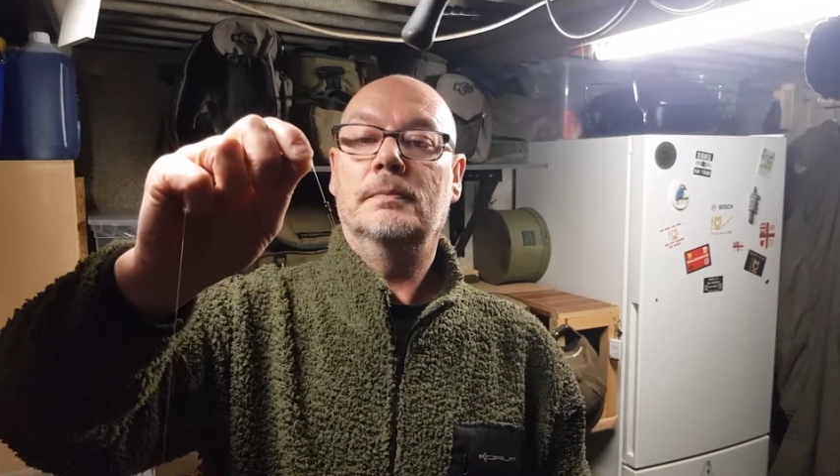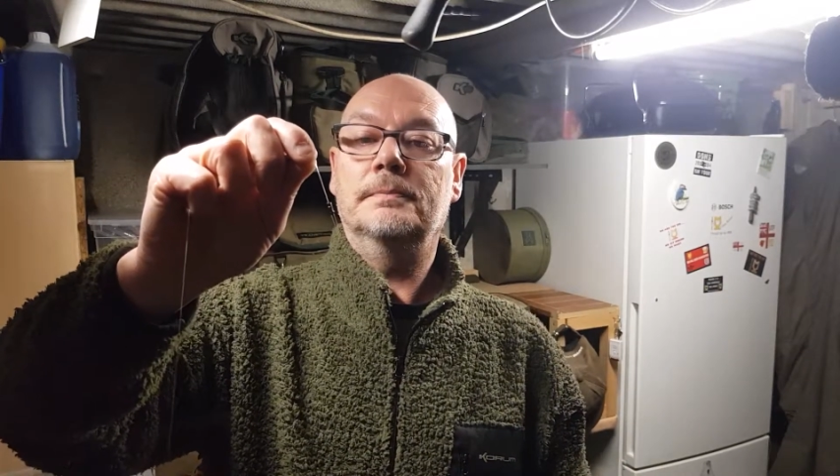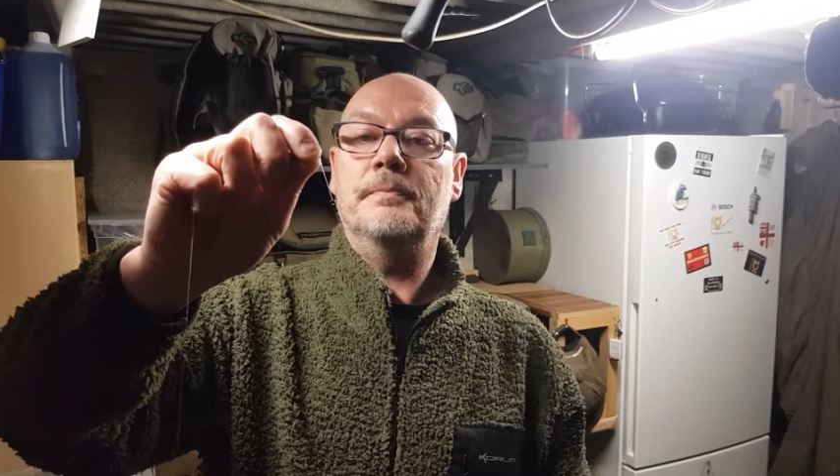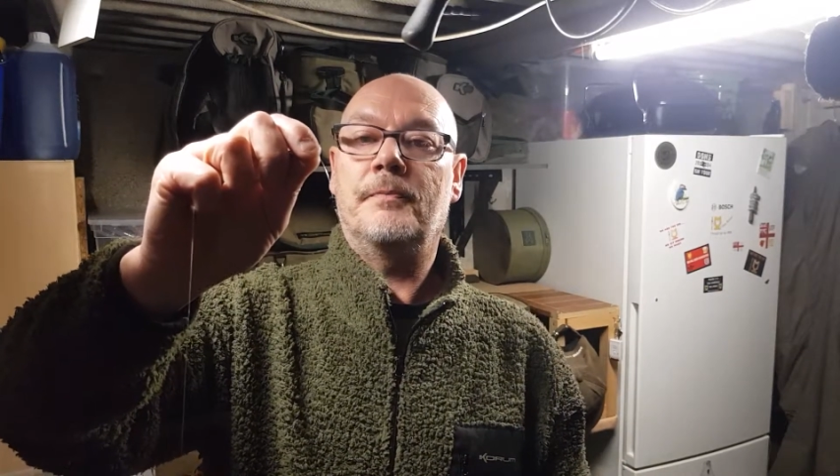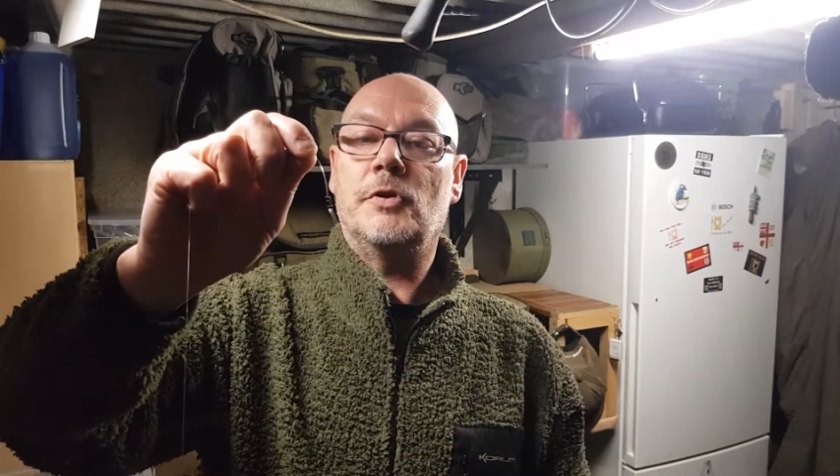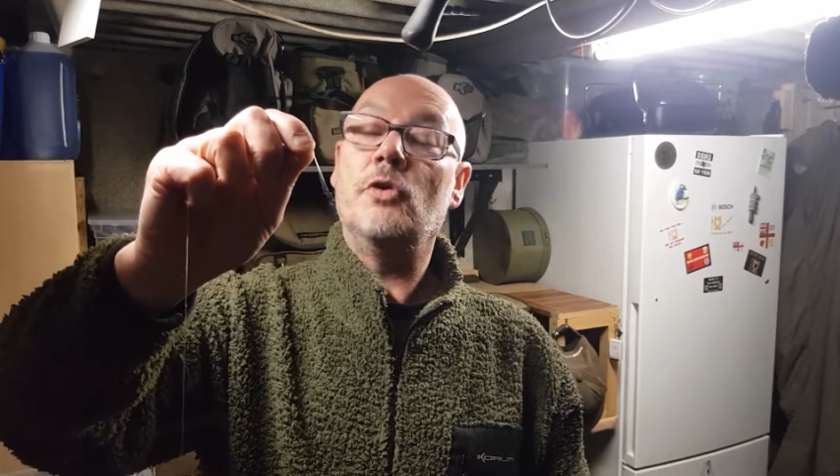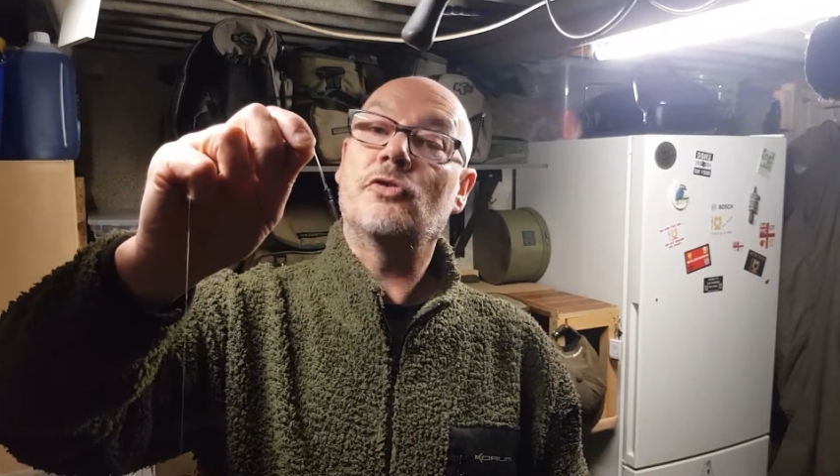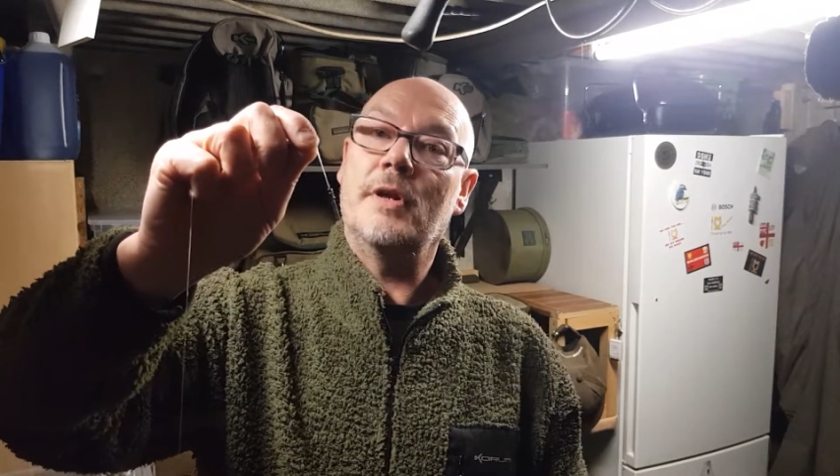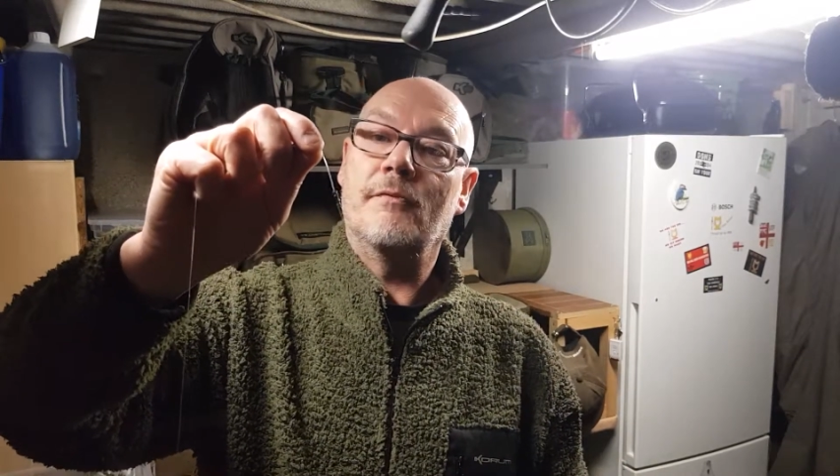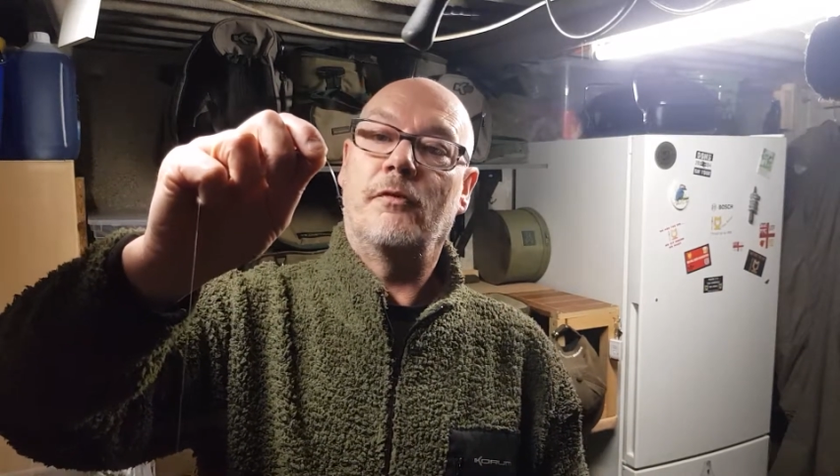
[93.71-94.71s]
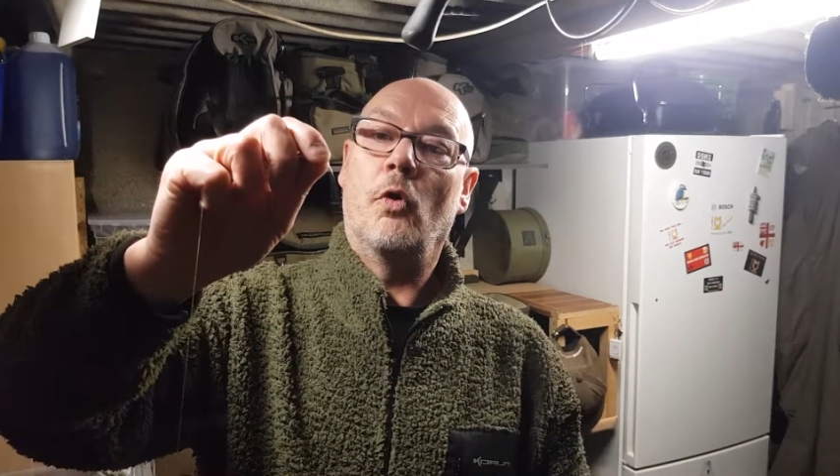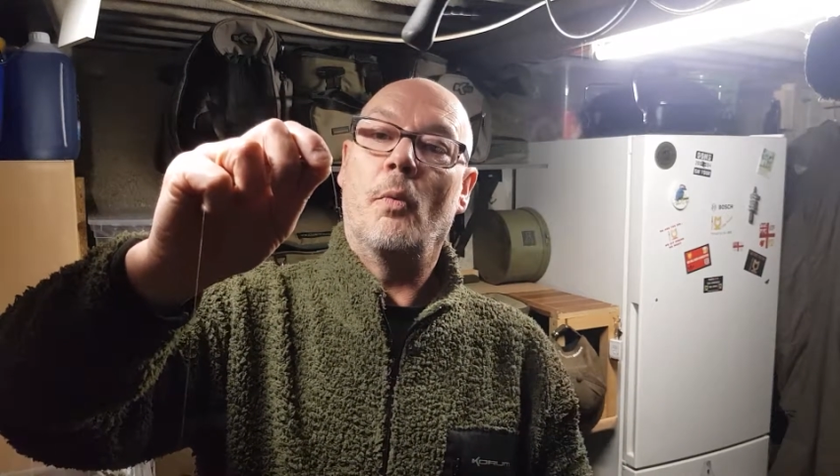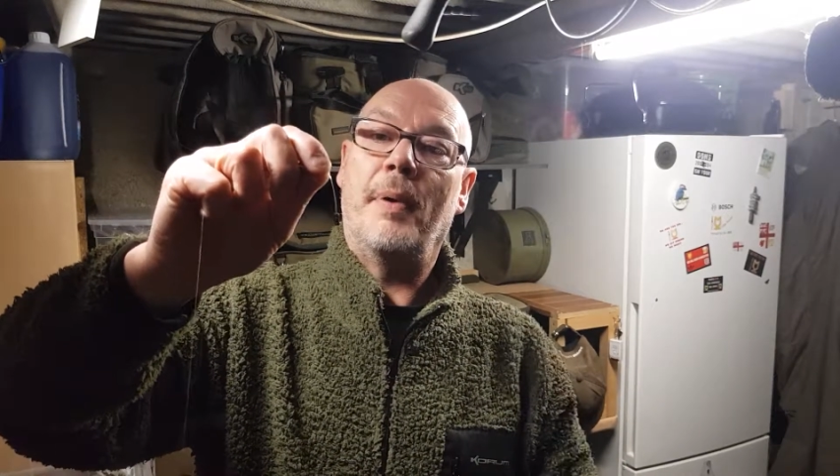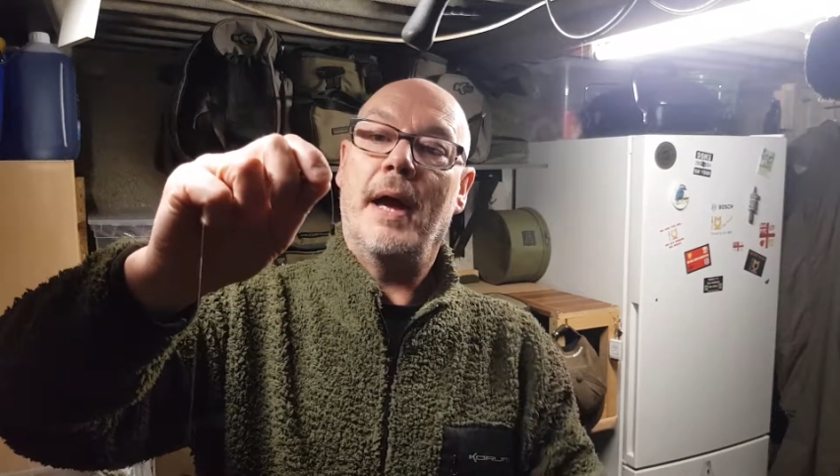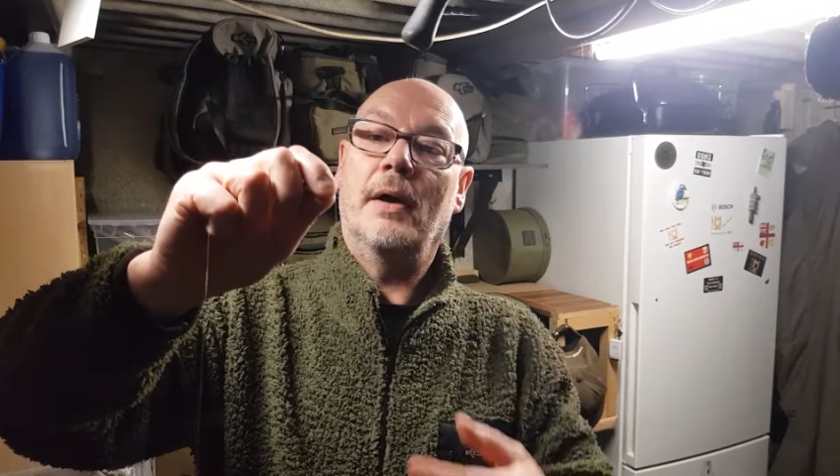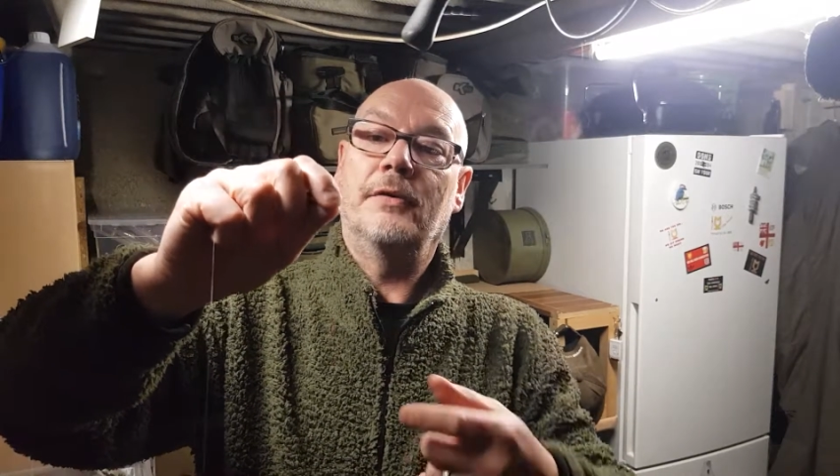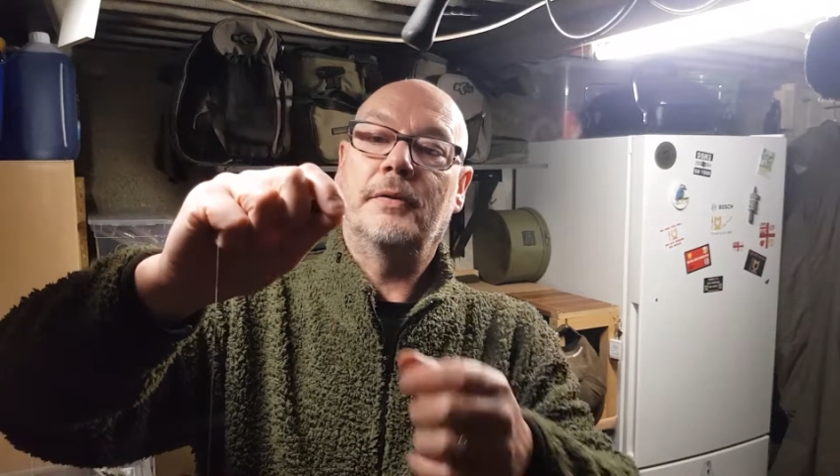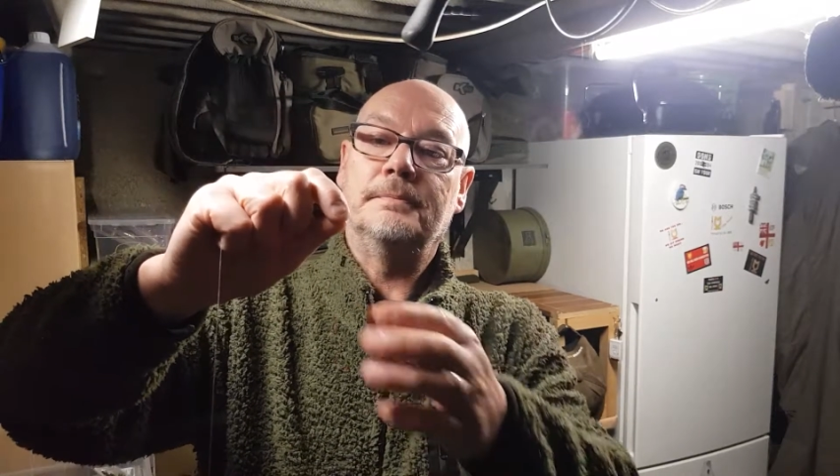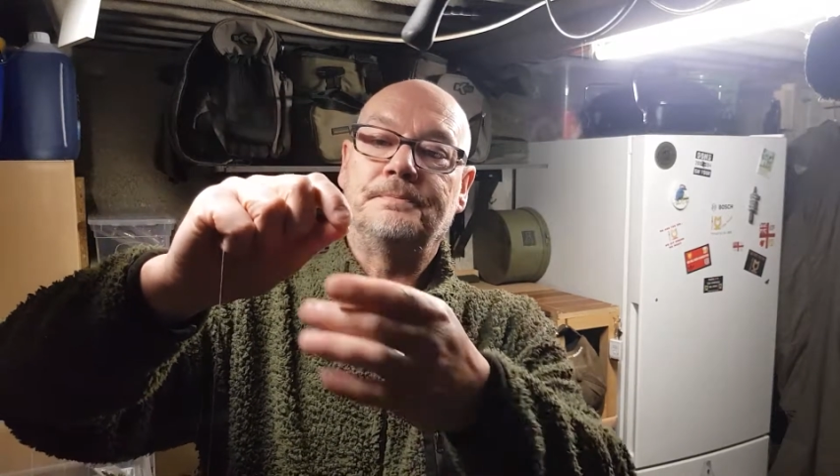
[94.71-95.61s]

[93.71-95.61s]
usually in 4 pound.